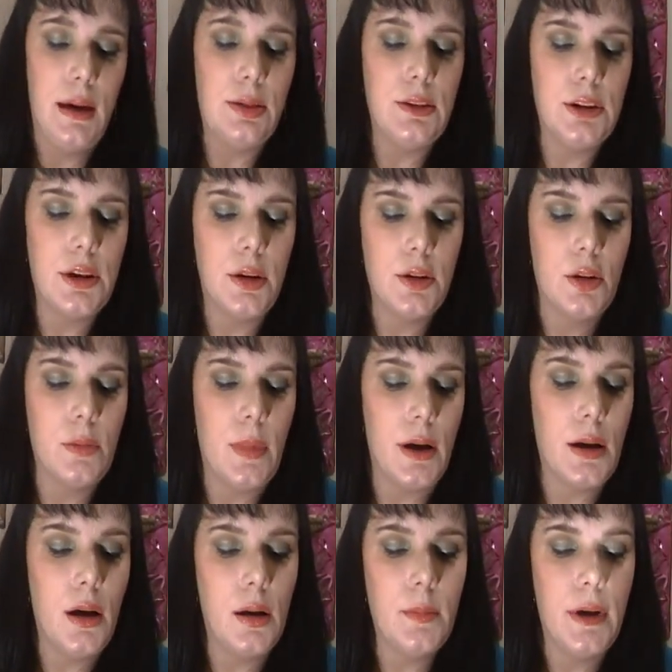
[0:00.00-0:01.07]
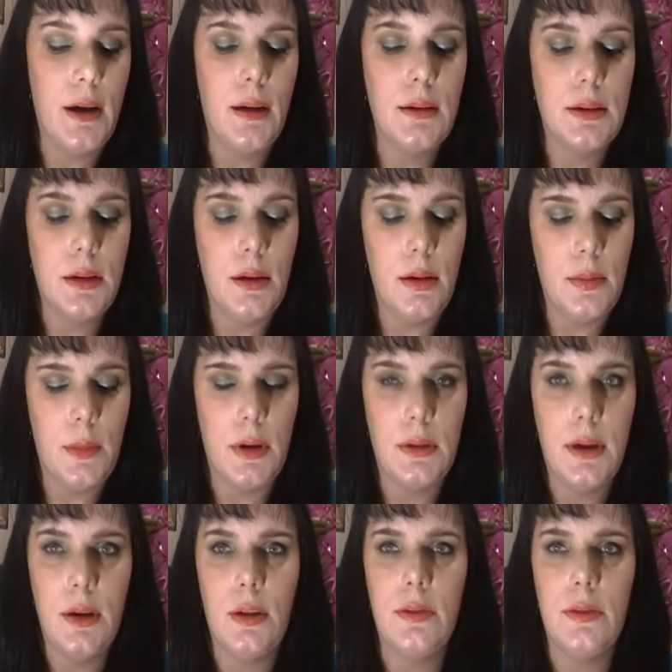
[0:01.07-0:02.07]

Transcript: And then y'all know my compact, my